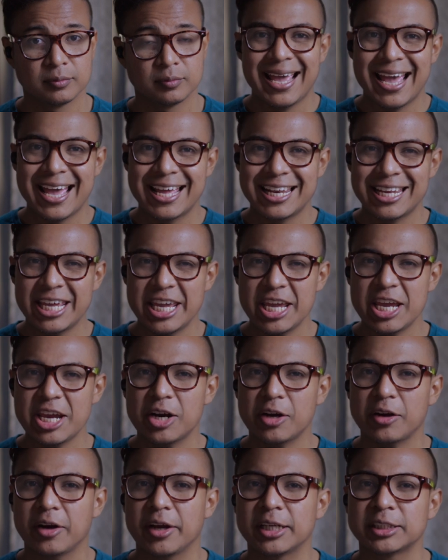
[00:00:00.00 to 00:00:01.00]
And
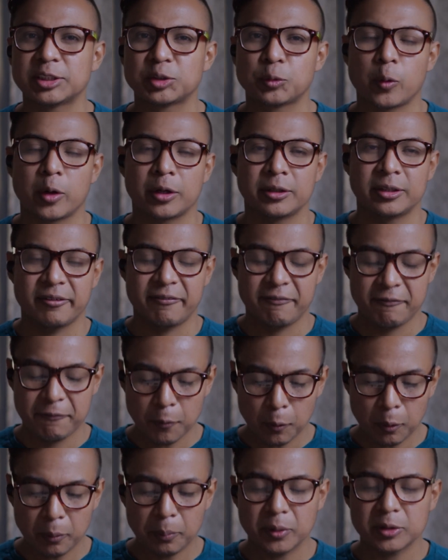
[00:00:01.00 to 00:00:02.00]
here is where the
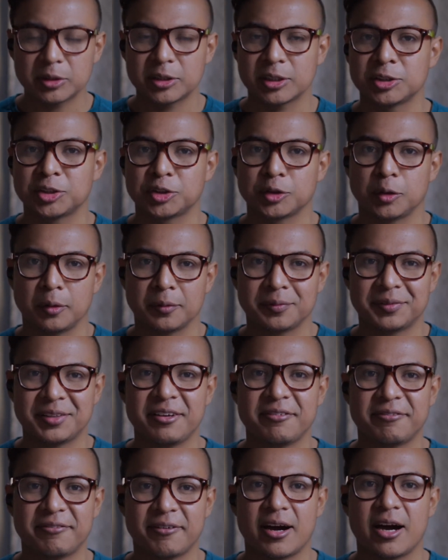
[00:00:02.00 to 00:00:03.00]
full potential of
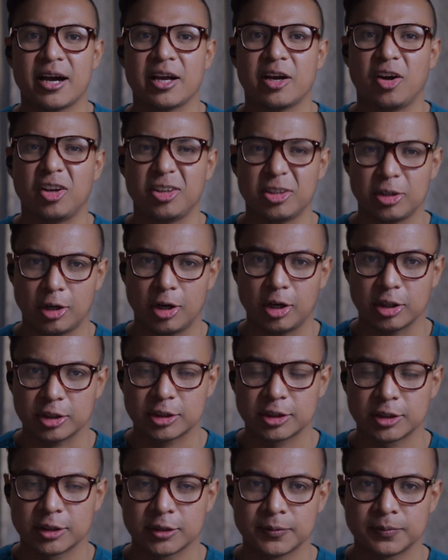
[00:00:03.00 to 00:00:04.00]
DeFi
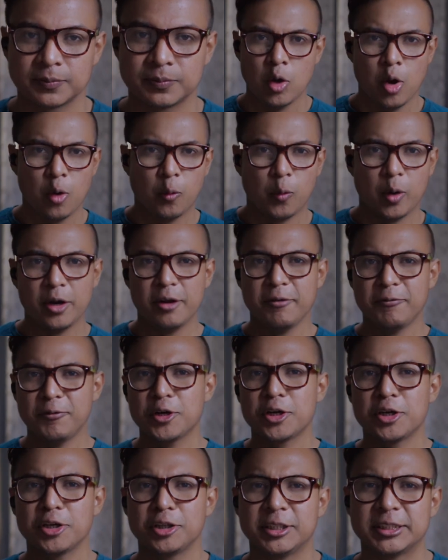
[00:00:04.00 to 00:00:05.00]
unlocks. What if
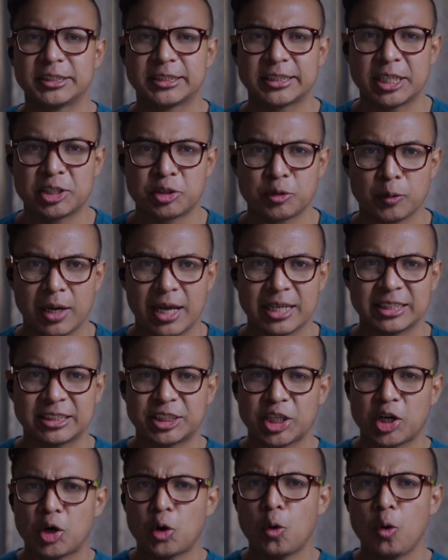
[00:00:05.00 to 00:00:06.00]
we could decentralize
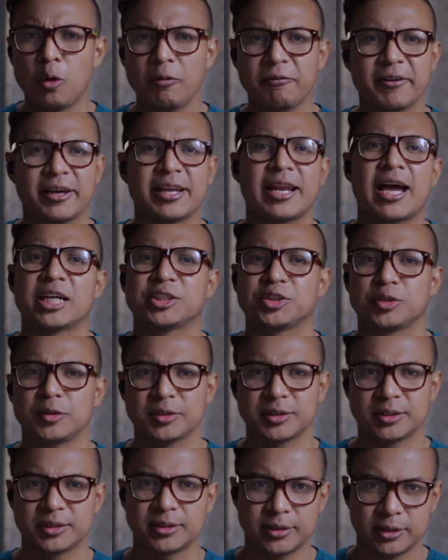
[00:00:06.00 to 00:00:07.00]
the whole financial
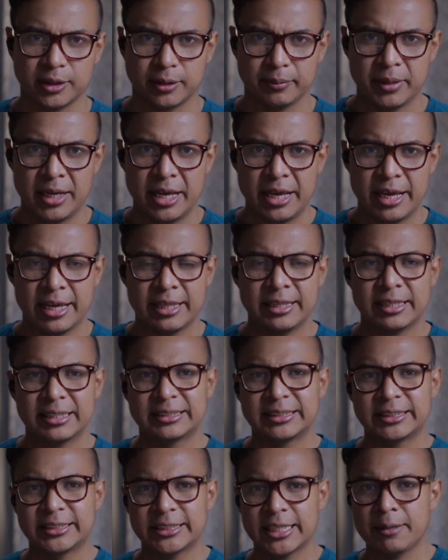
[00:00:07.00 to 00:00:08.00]
system in the
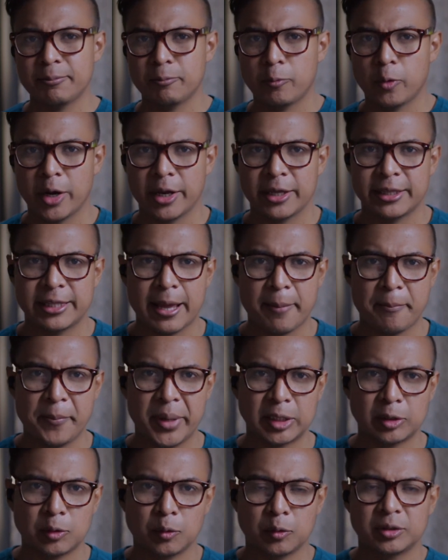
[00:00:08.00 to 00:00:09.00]
same way that
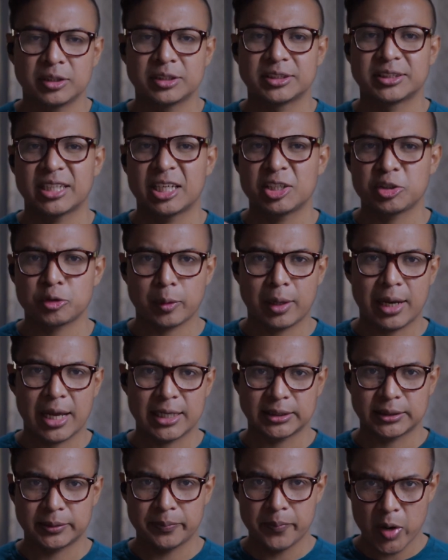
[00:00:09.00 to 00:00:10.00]
Bitcoin
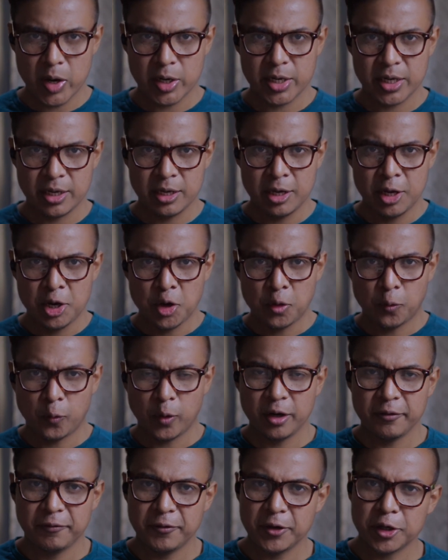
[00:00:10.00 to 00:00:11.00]
decentralized money?
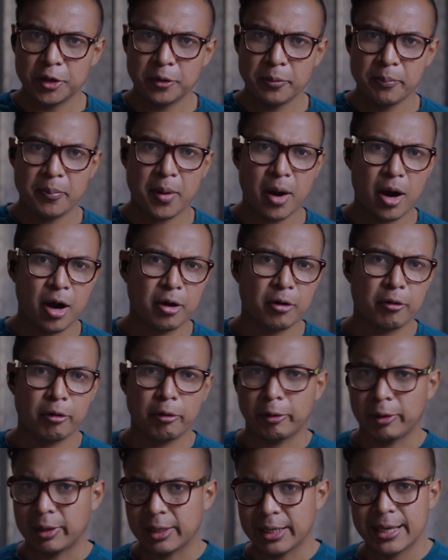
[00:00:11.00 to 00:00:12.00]
What if we could
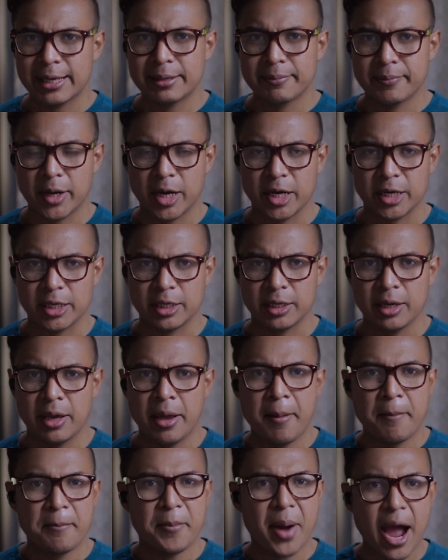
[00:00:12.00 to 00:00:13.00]
borrow and lend money,
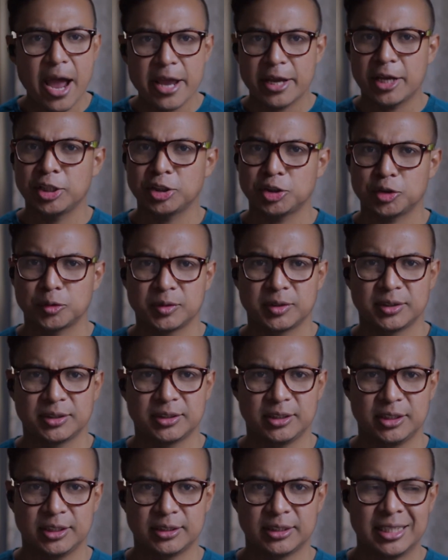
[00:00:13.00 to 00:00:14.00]
buy
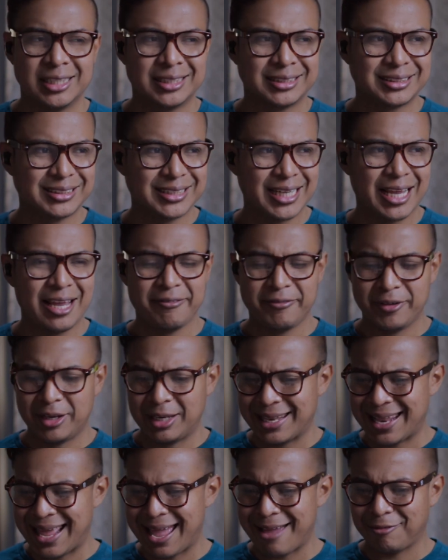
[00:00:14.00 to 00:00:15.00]
insurances, save and
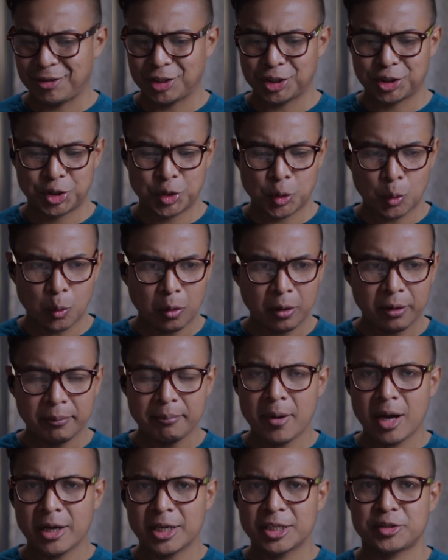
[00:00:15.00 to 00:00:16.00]
leverage your
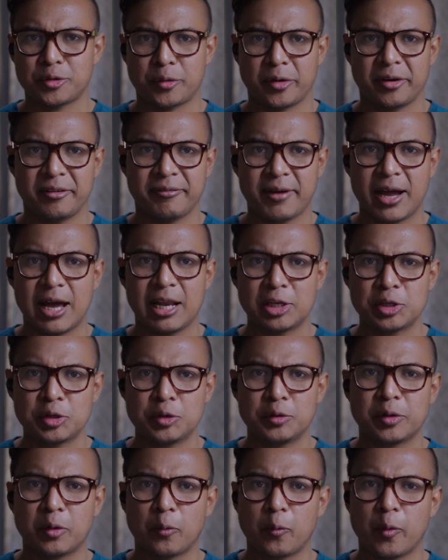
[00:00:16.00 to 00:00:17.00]
monetary
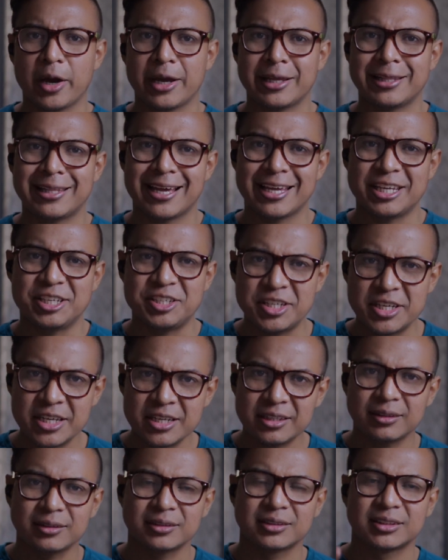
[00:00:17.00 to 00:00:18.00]
value in a way that
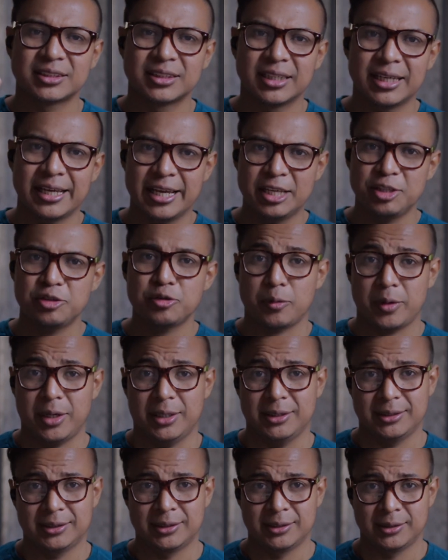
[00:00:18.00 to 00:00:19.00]
yields
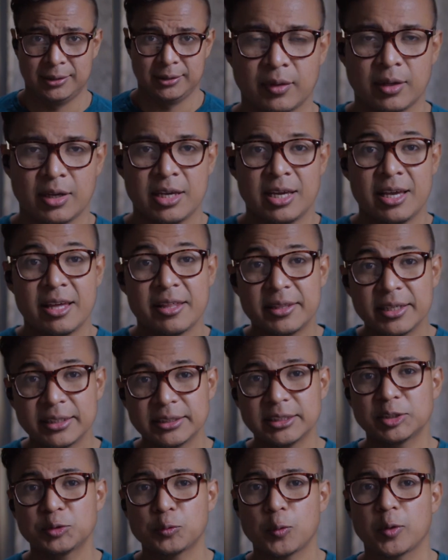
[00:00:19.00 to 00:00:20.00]
interest?
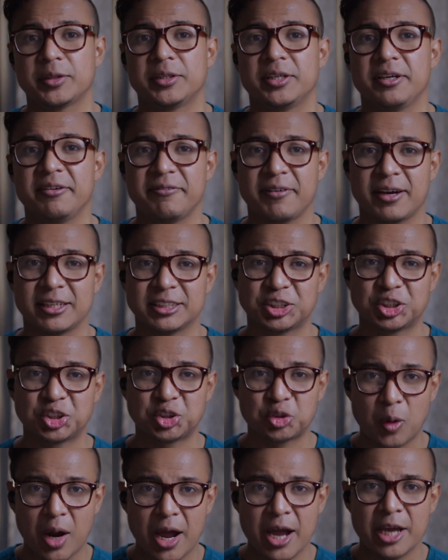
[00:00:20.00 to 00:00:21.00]
This is what DeFi is
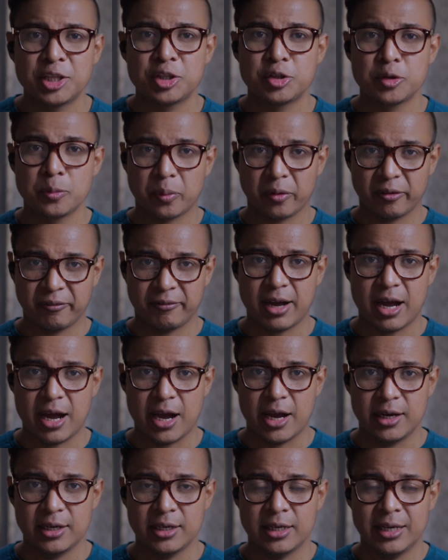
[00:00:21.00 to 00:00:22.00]
trying to
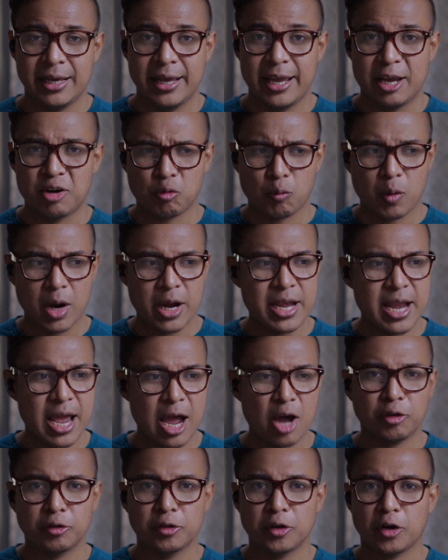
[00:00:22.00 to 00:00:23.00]
provide, and right
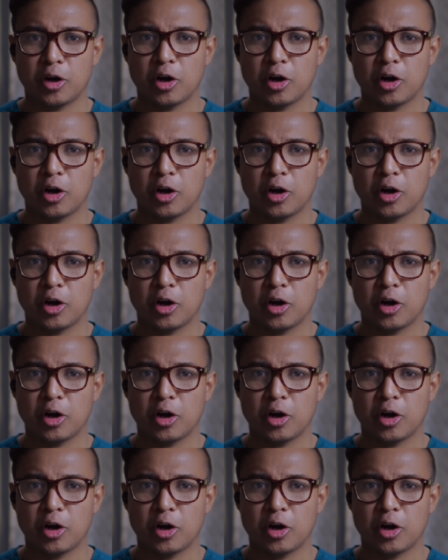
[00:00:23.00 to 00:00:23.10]
now there